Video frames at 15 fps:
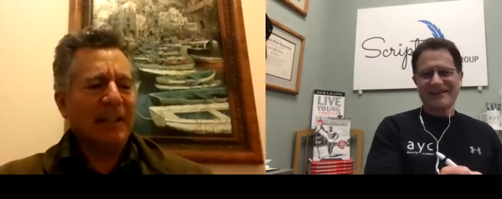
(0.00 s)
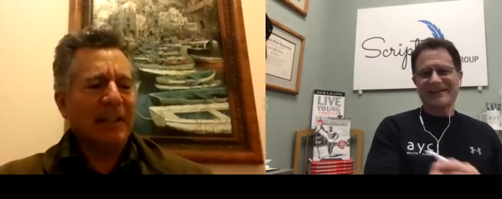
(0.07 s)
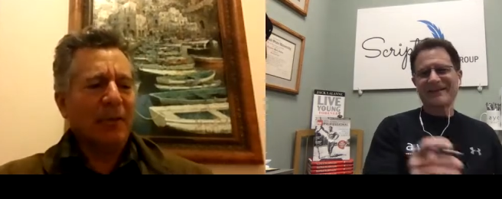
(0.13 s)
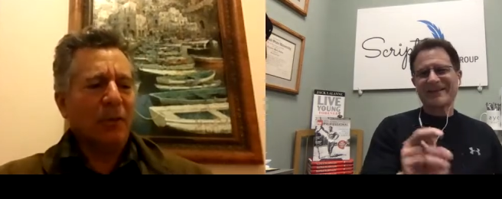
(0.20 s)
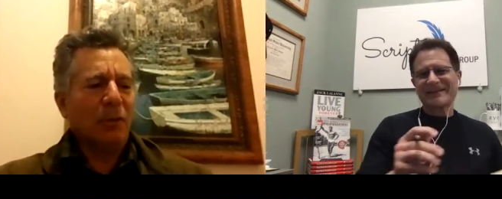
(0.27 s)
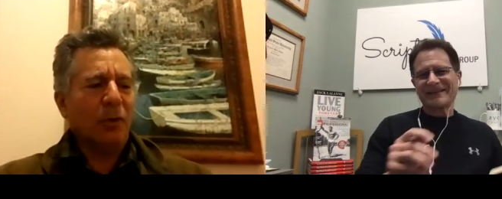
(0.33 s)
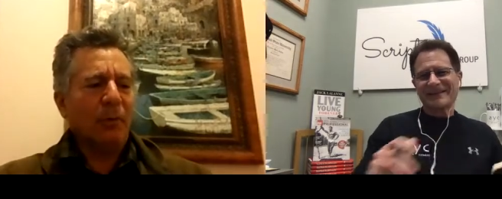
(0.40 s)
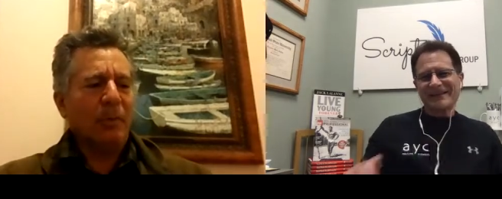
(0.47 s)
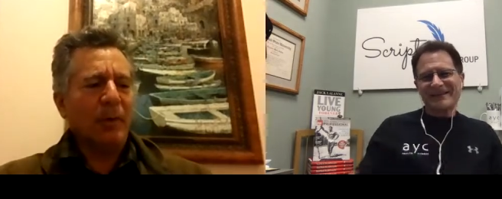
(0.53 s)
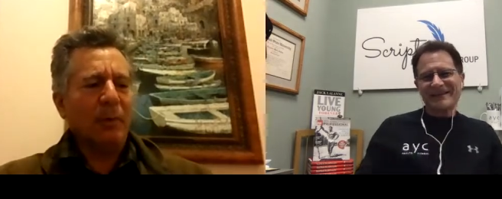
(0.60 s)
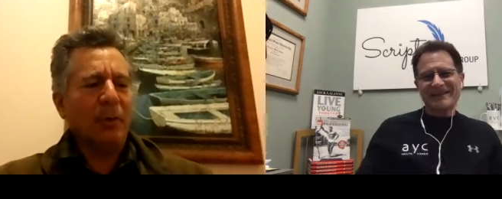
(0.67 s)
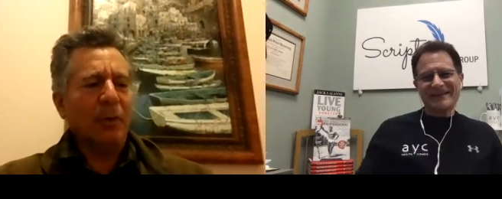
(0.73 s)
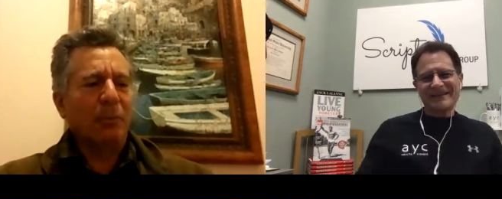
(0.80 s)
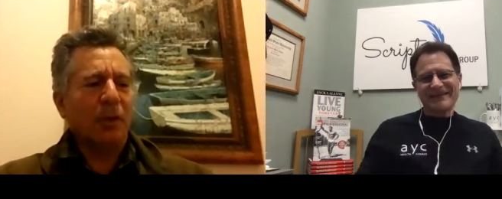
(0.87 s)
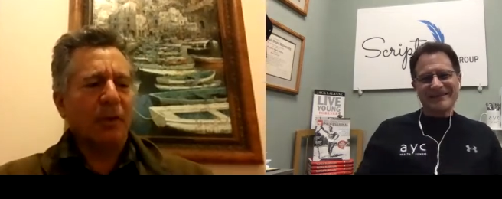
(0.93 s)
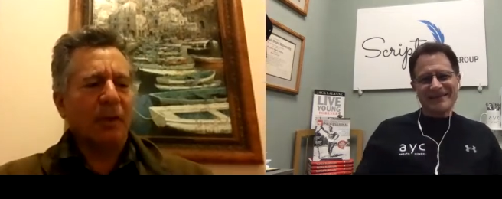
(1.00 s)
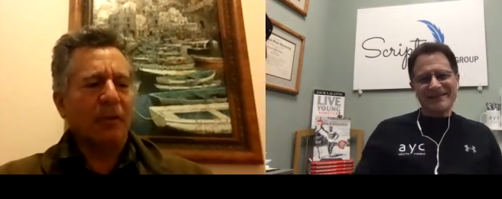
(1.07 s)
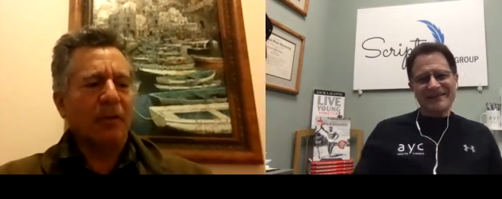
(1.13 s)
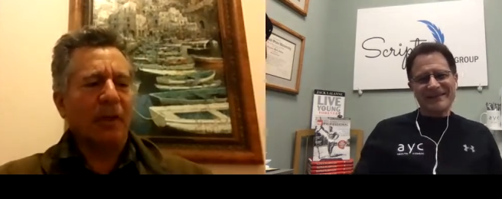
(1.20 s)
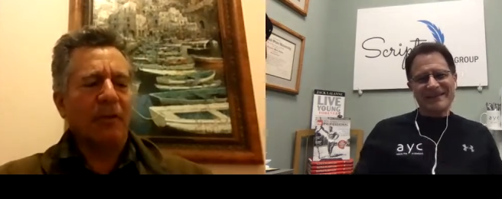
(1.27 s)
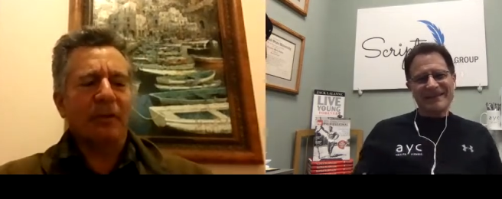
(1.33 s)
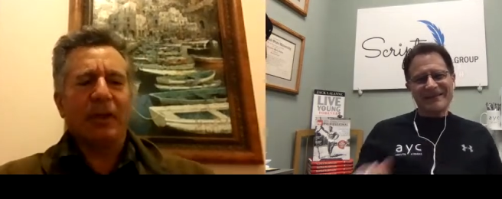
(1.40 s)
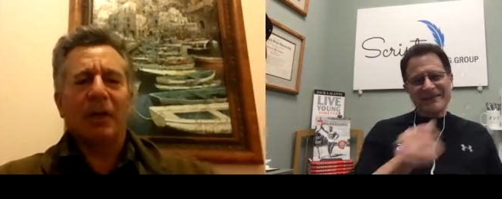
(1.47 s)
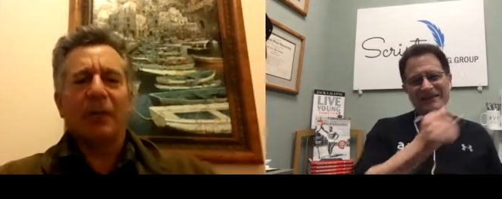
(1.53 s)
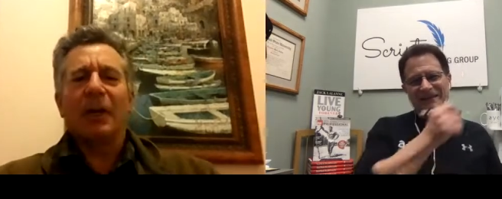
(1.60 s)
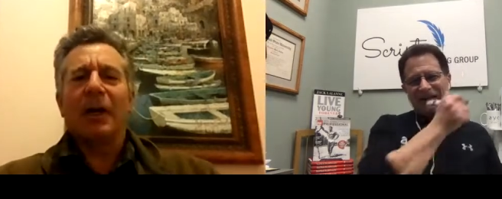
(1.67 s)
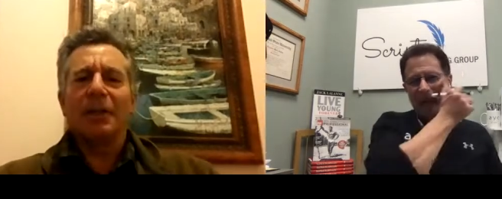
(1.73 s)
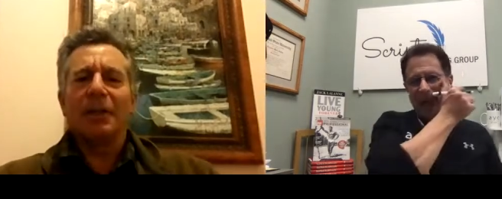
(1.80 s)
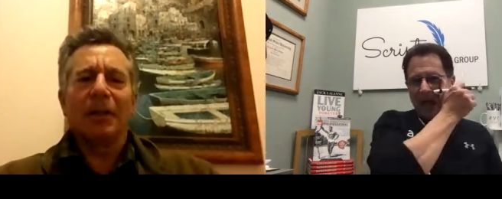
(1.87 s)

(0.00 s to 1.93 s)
Speaker 1: if we'll be able to pull this off the ground,